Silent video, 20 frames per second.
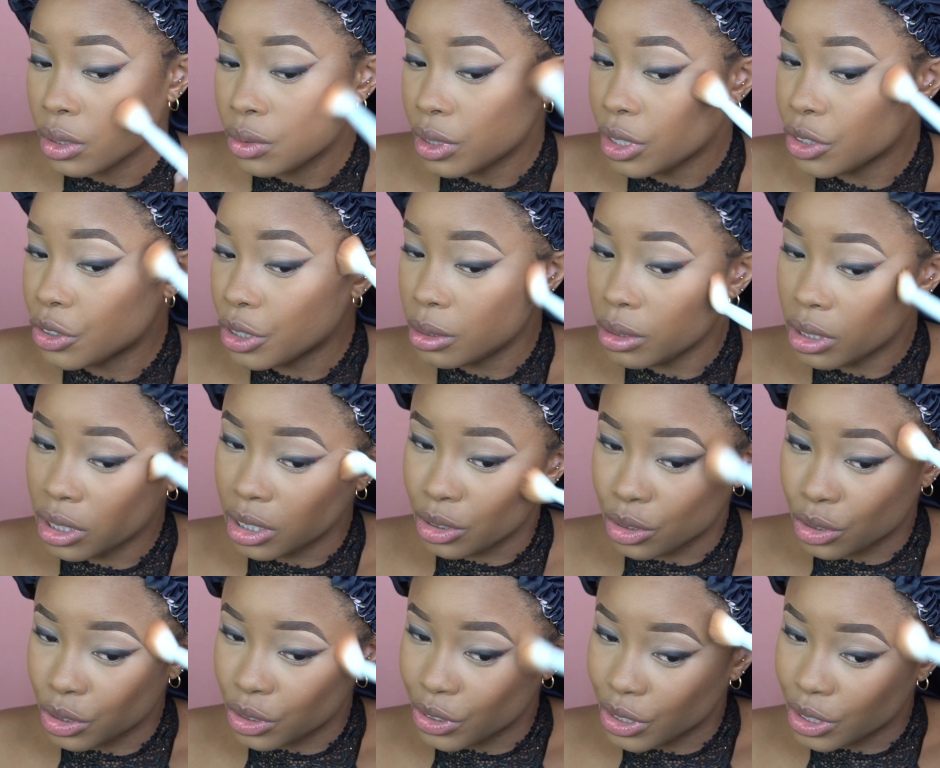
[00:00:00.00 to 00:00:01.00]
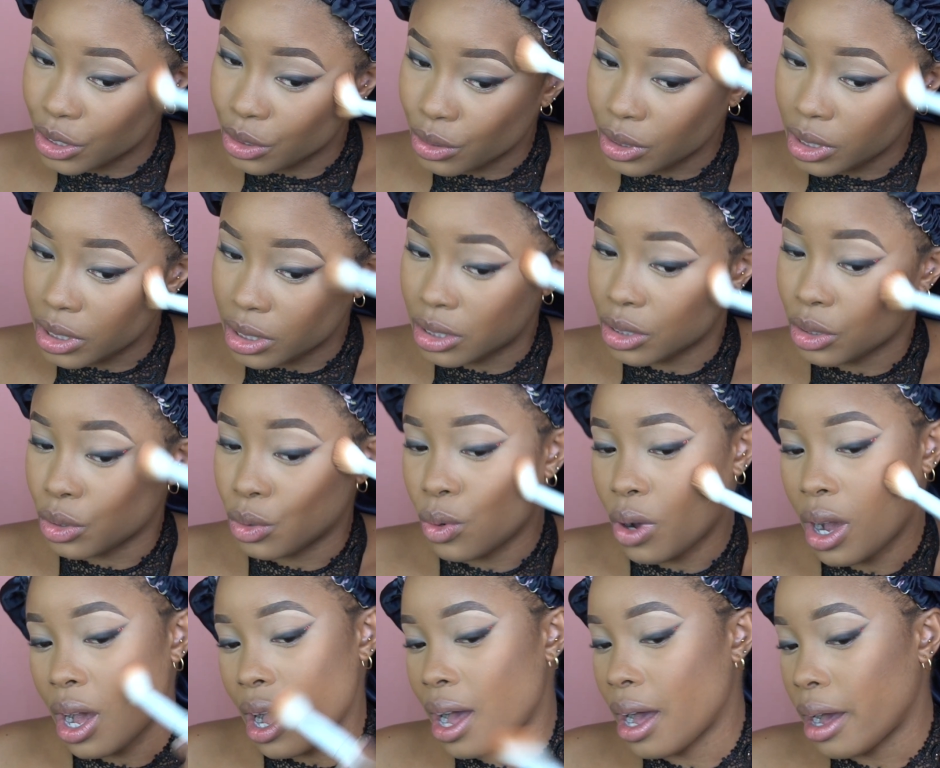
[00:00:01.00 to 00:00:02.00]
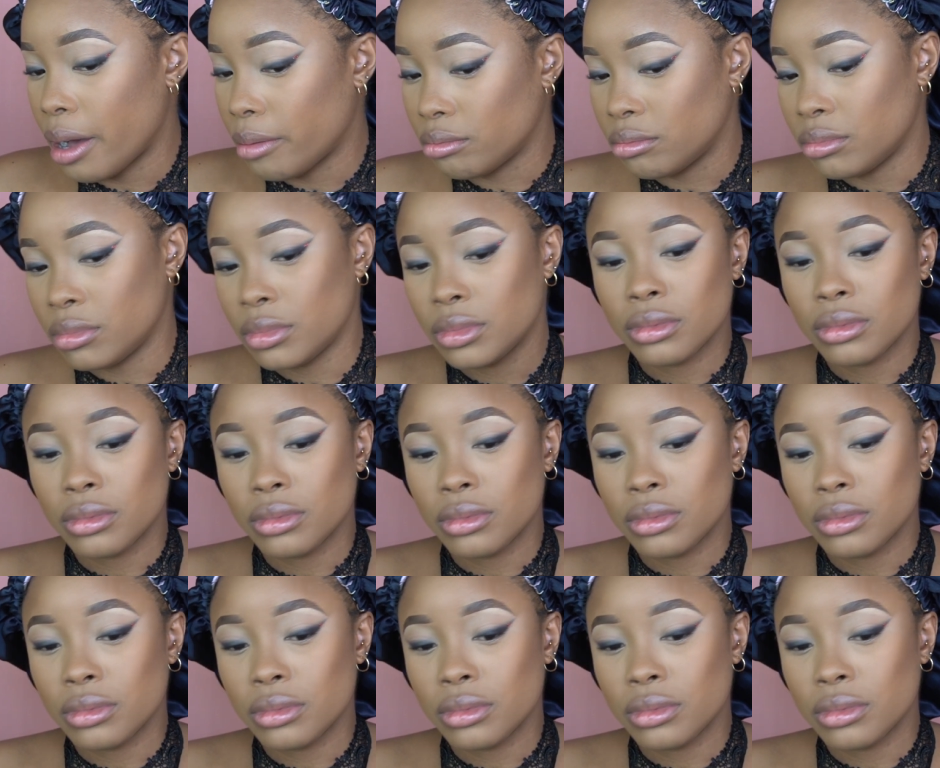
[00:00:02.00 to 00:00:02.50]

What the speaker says: When you cream contour, you don't need to go ham